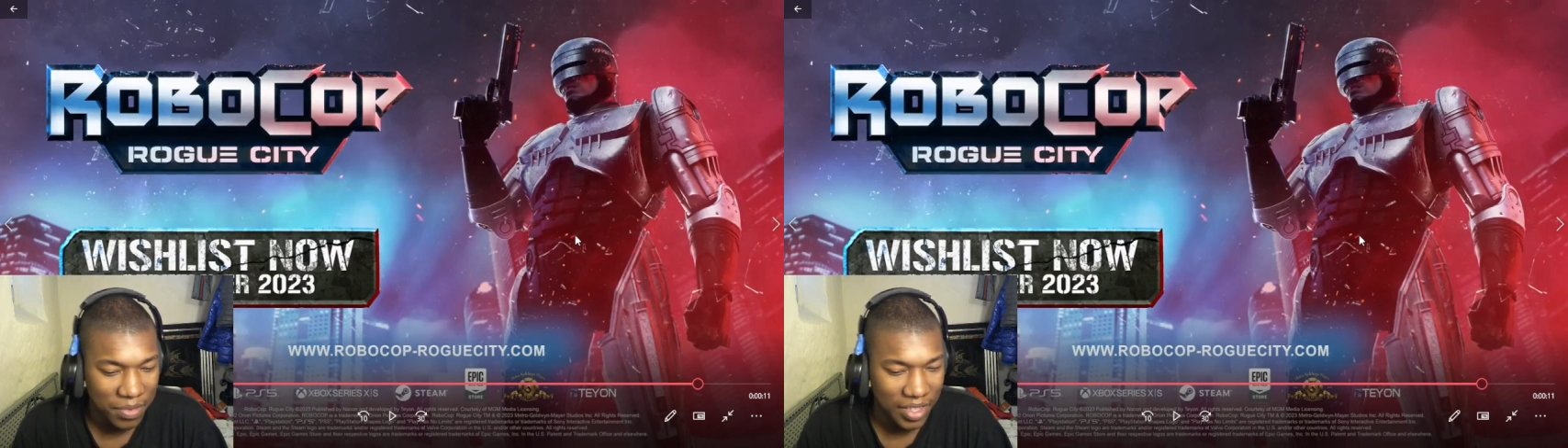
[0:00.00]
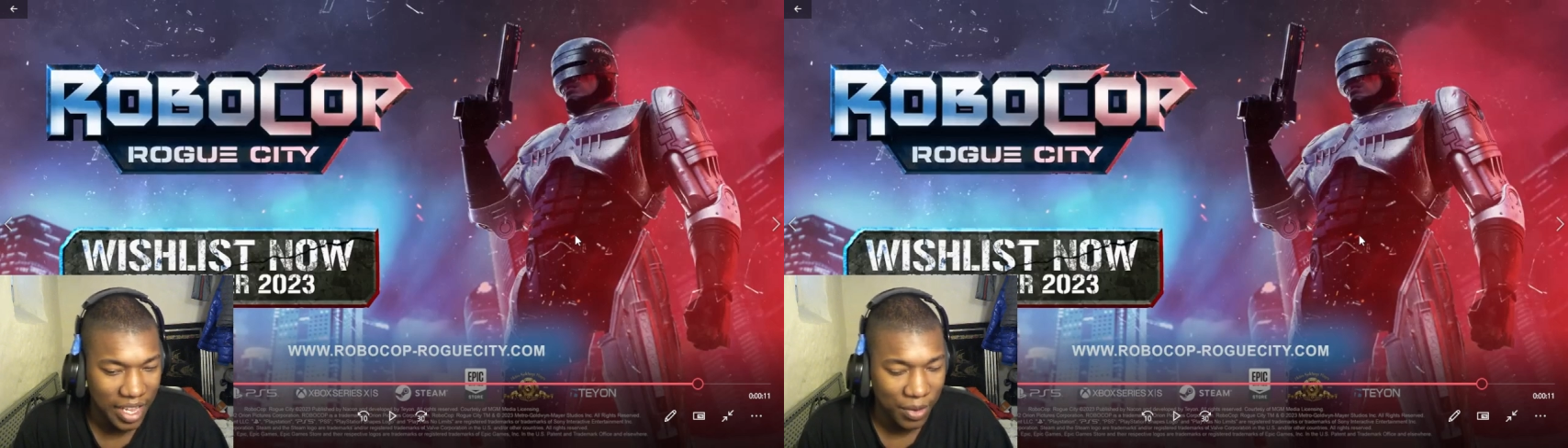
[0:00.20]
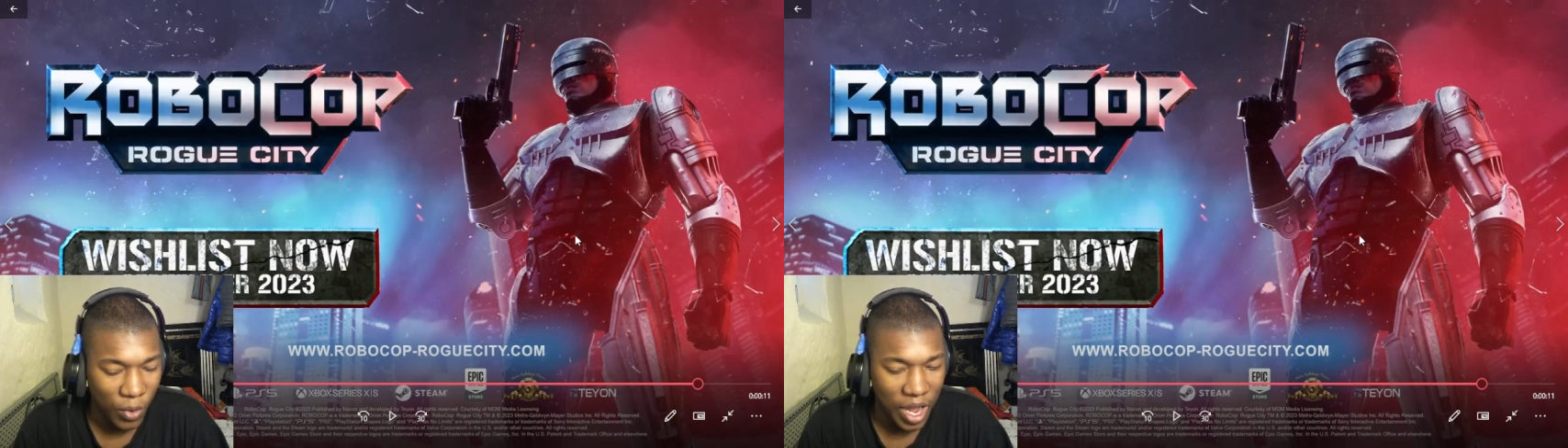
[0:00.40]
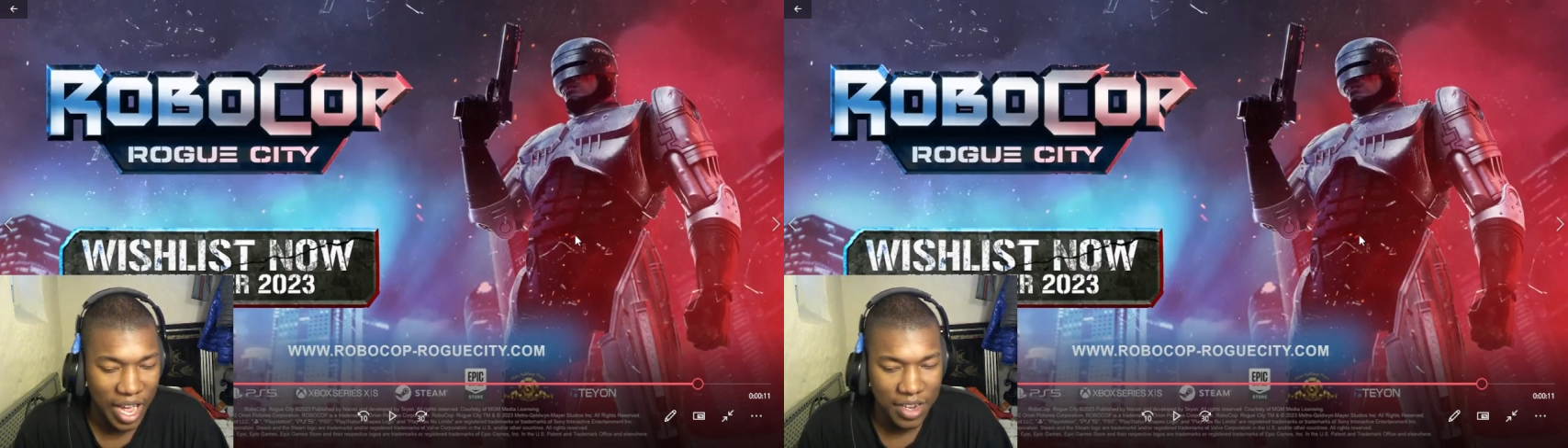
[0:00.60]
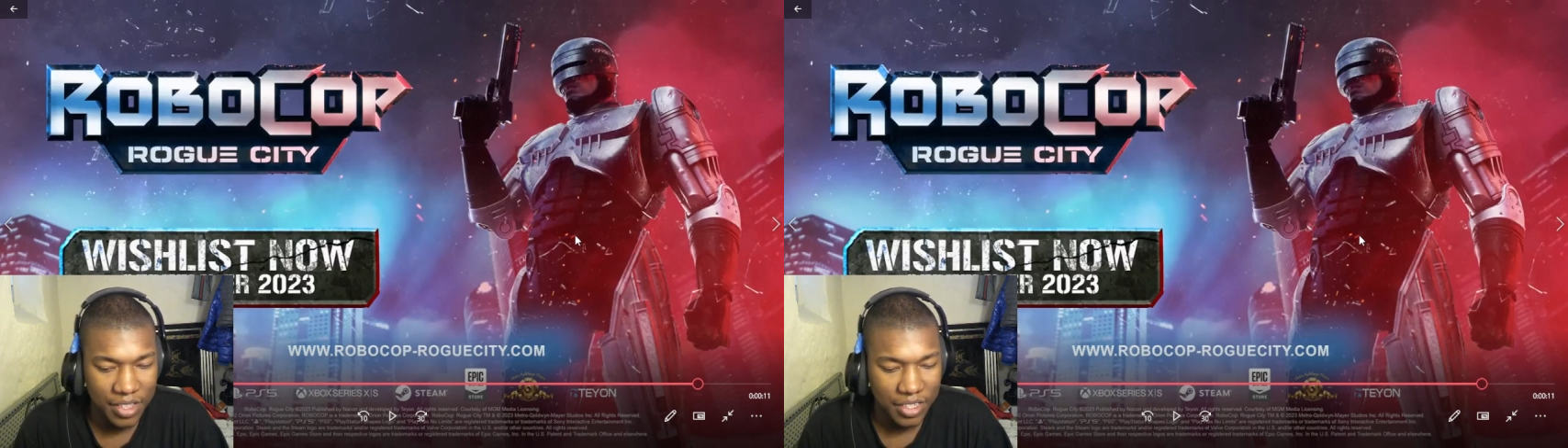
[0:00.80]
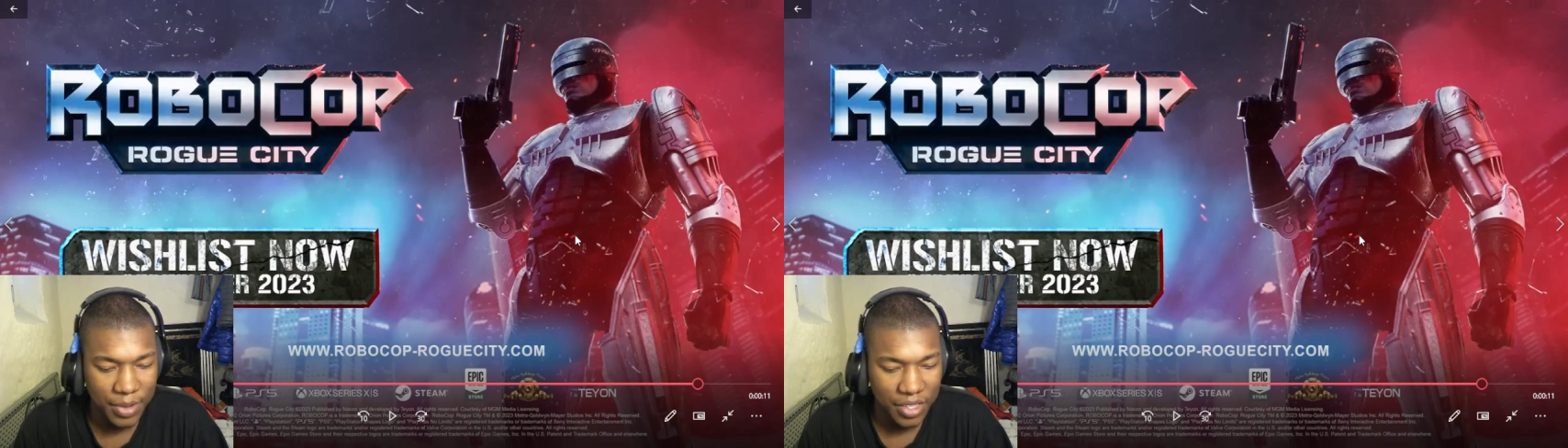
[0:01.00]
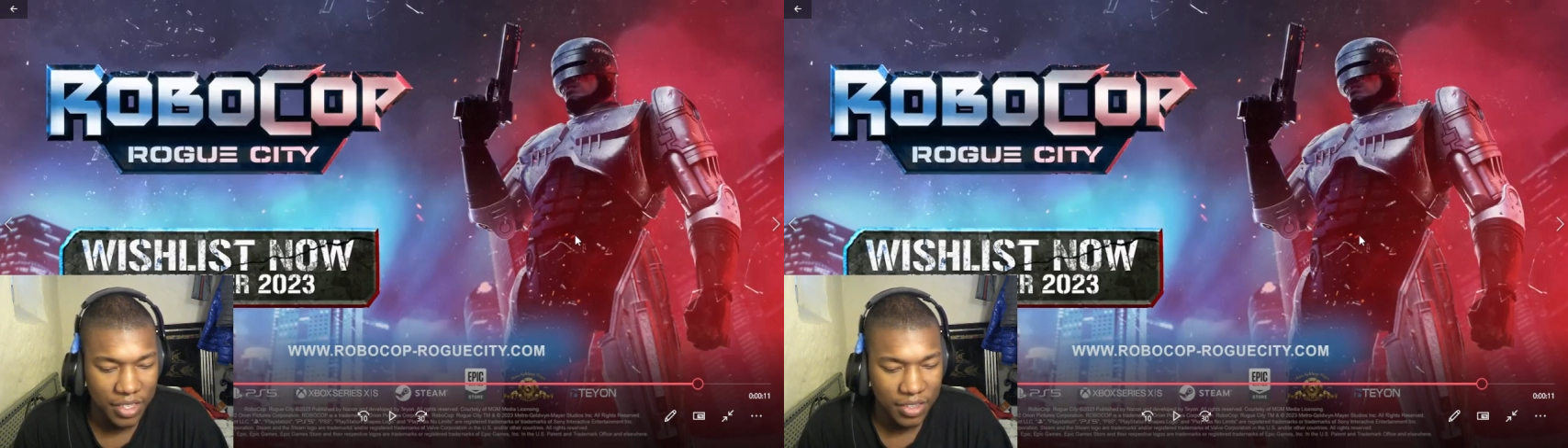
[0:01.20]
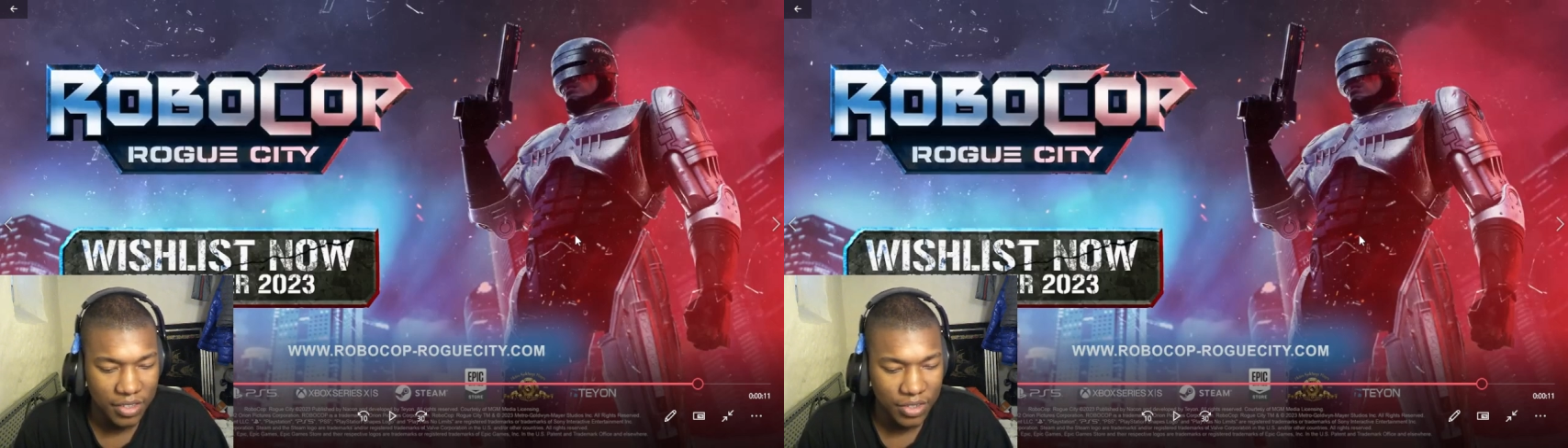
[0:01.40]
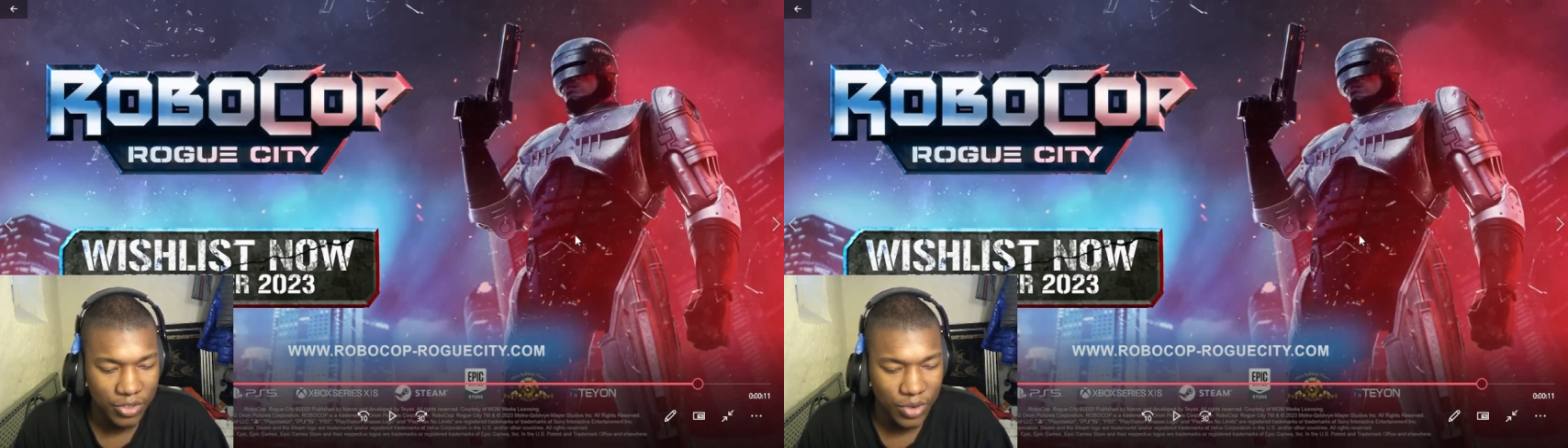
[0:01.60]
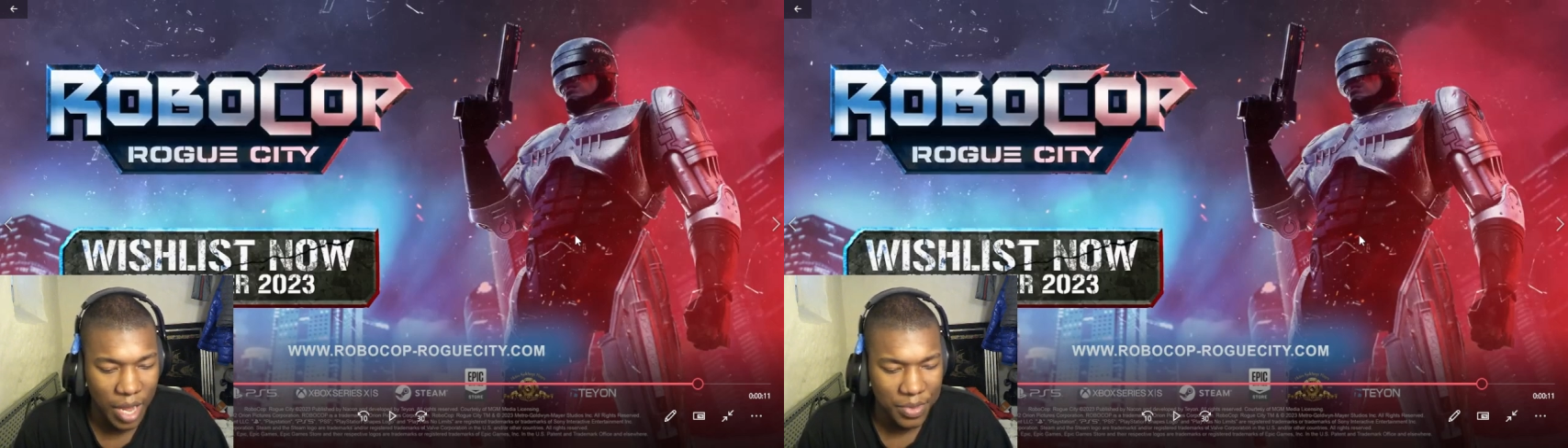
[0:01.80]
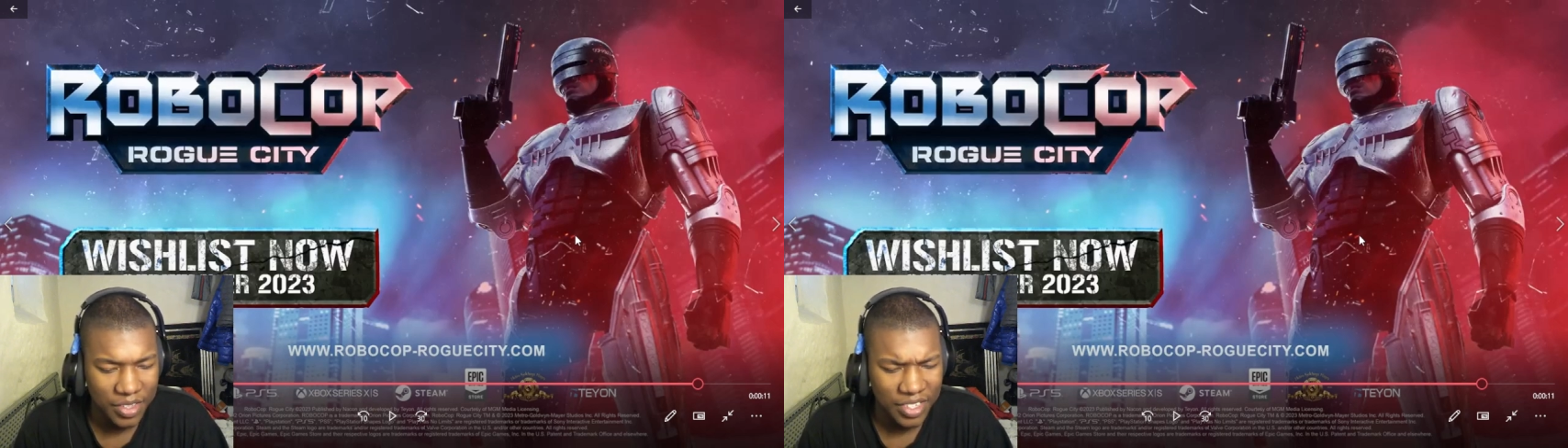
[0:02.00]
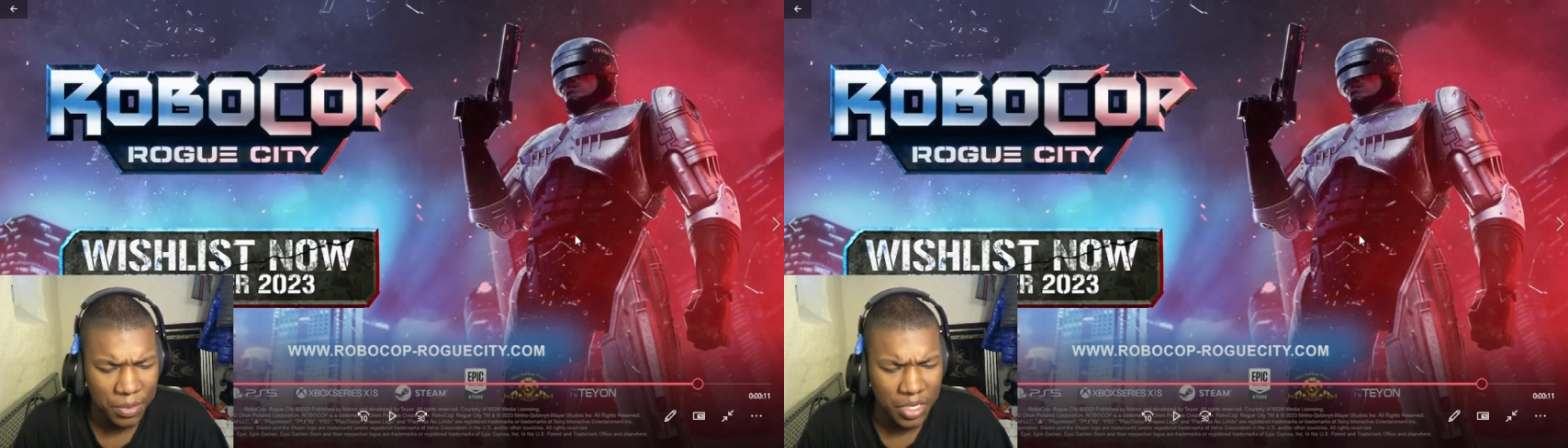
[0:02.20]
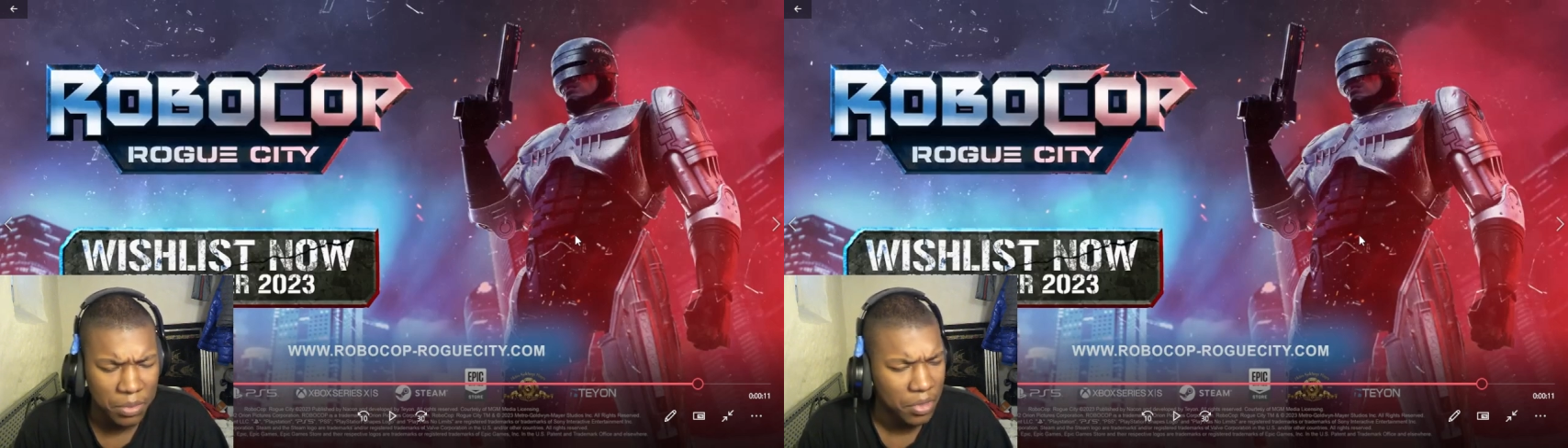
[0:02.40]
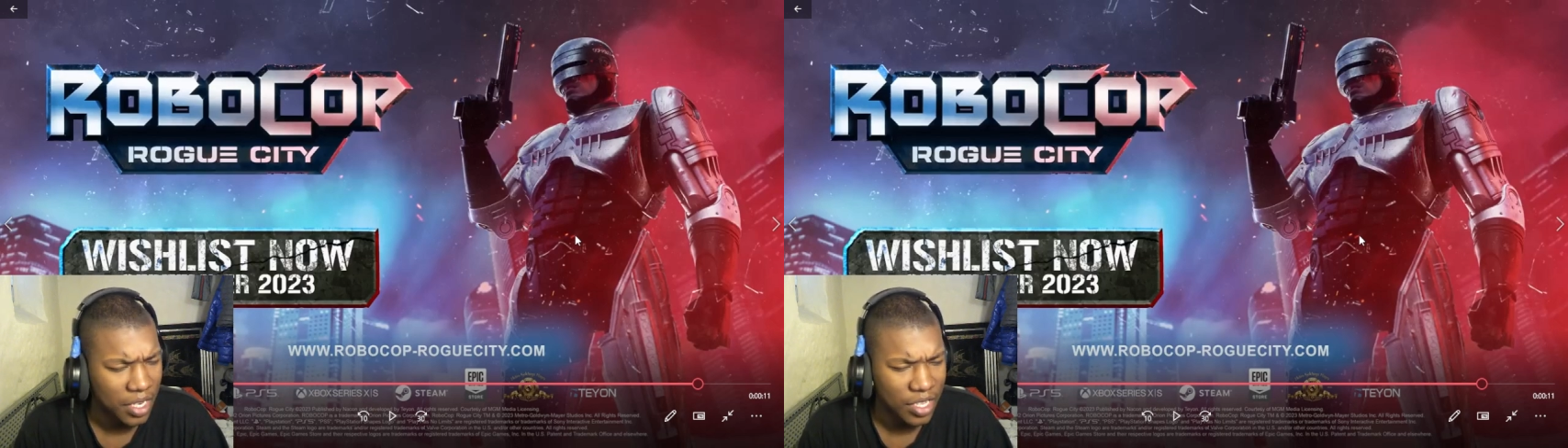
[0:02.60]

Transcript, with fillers: But like, wow, I didn't expect it to drop in September.